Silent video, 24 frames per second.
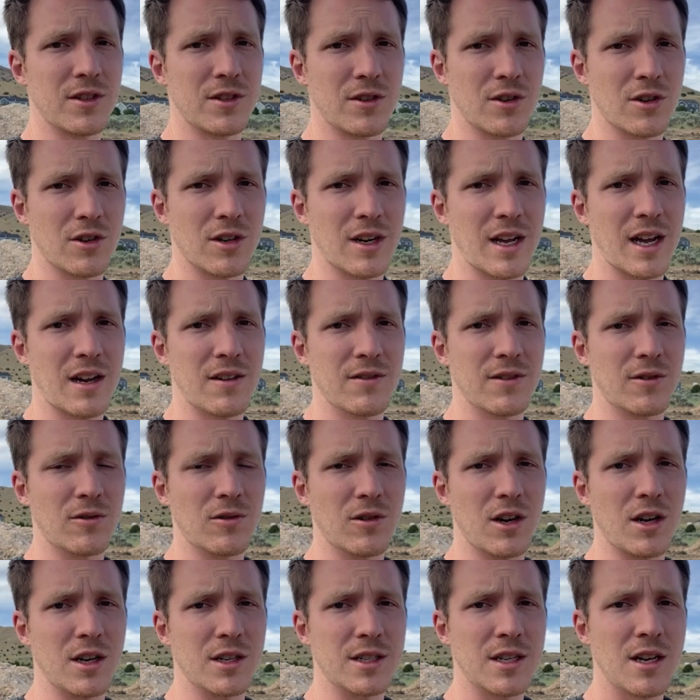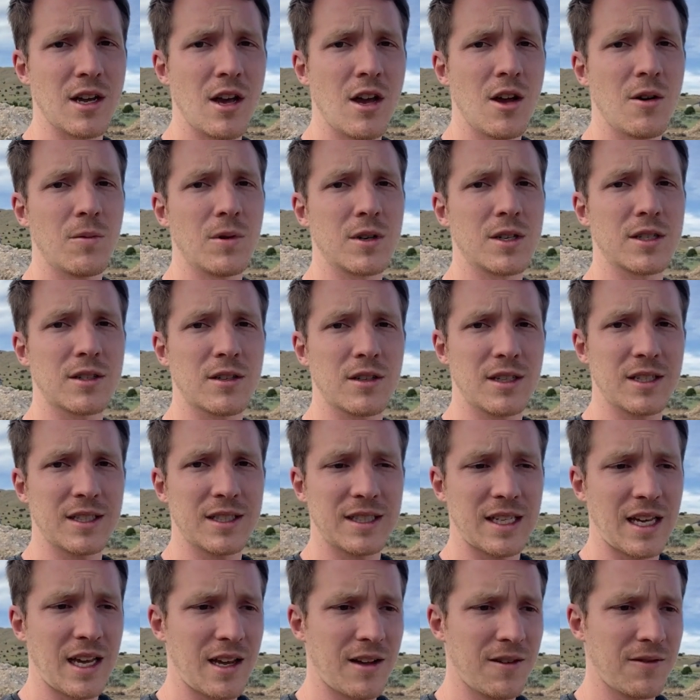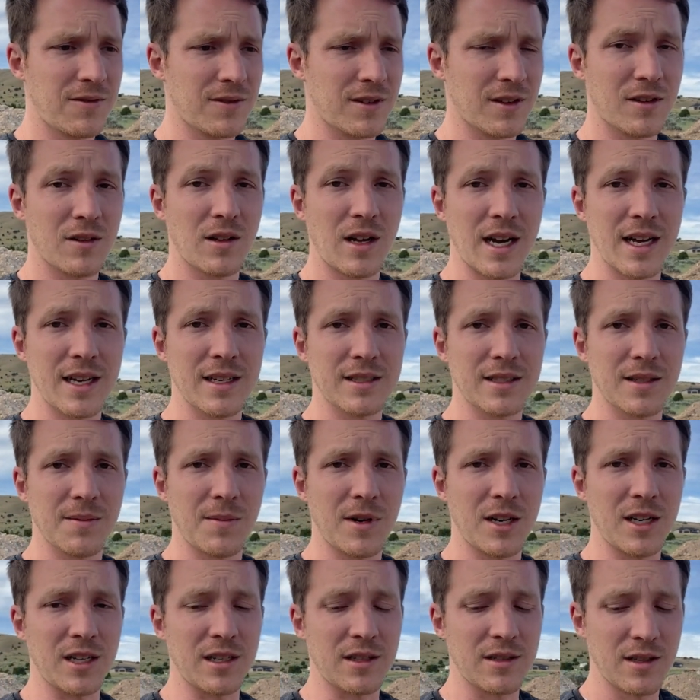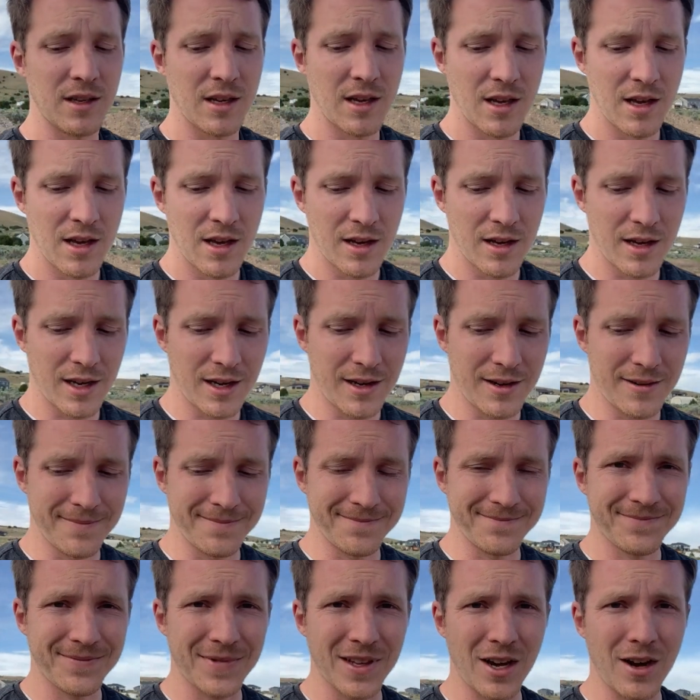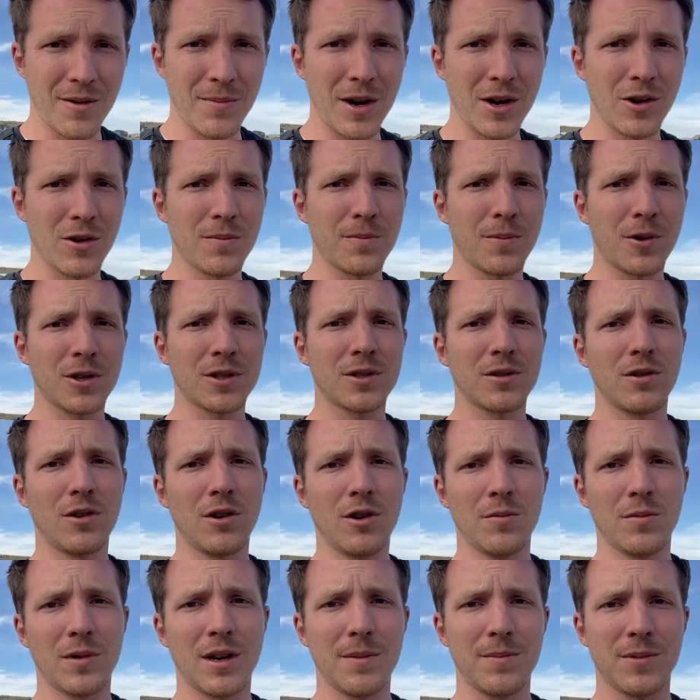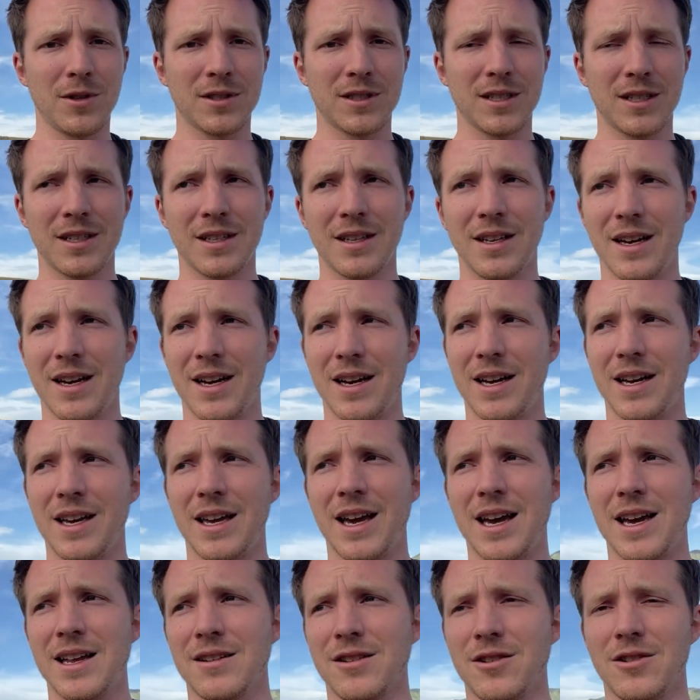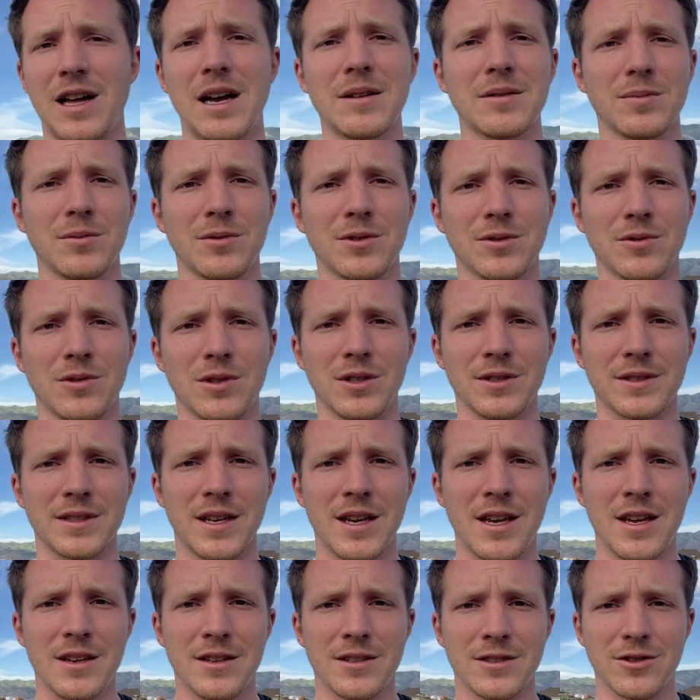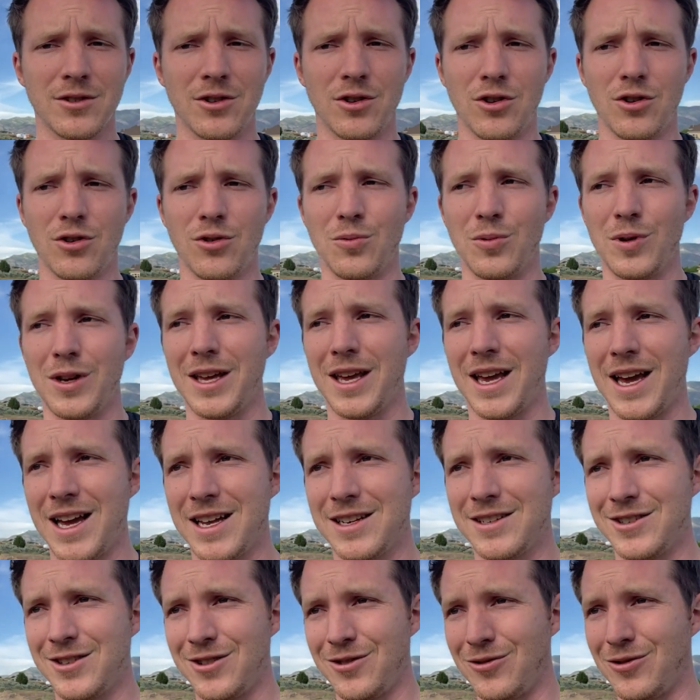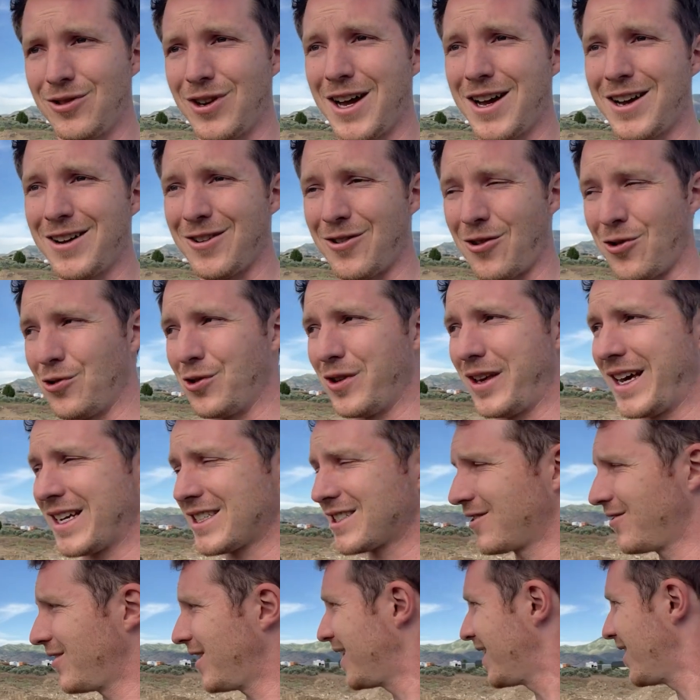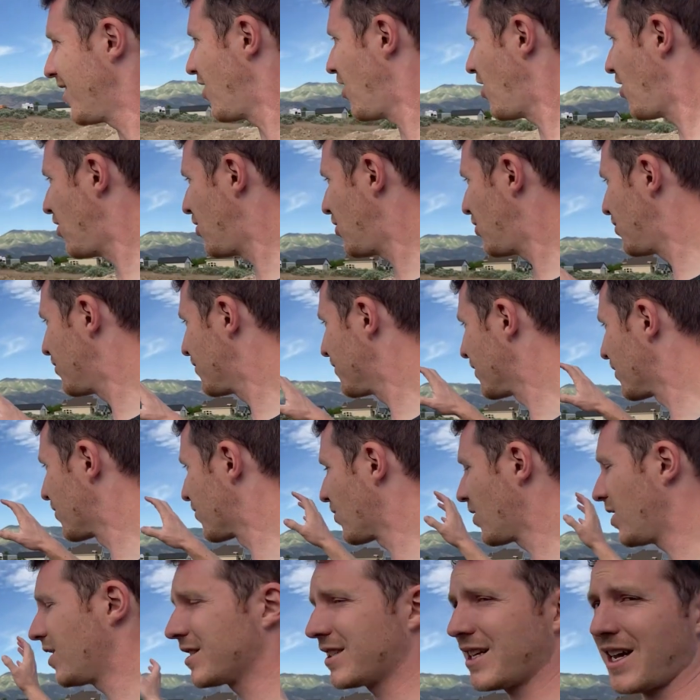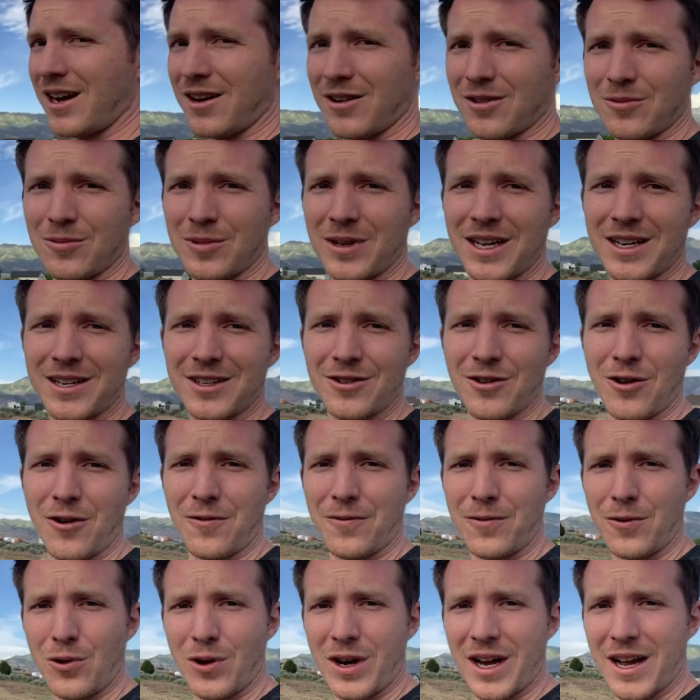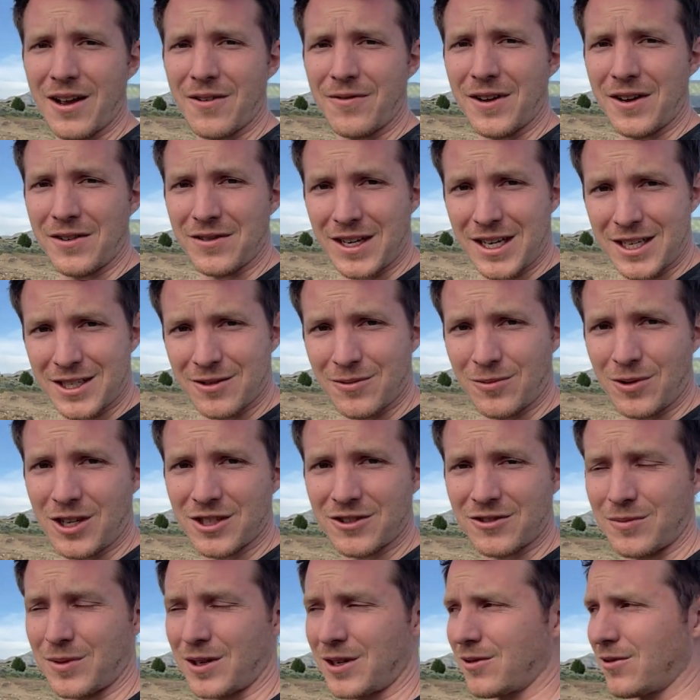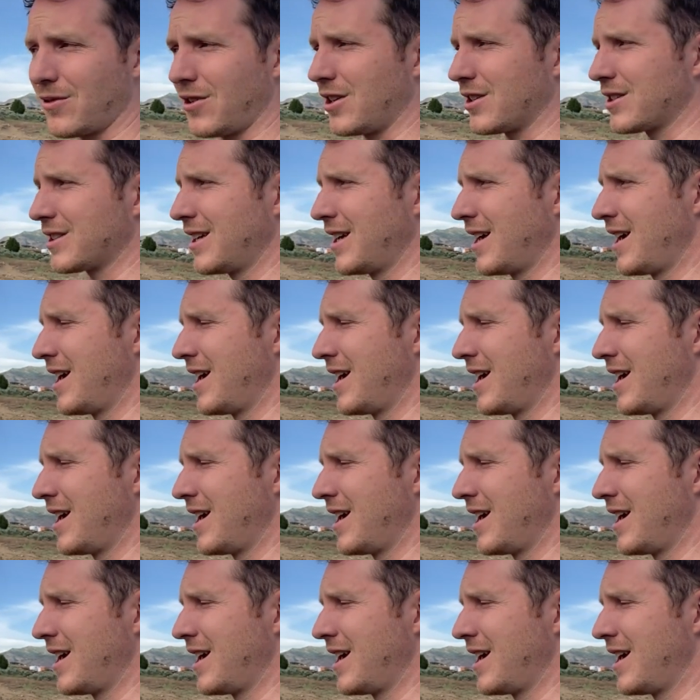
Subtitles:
dirt out of the garage, which is gonna save the client some money. On my own personal home, when I built it, I had collapsible soils. So we had to not only excavate all of the garage out, we had to go full height foundation walls for my garage.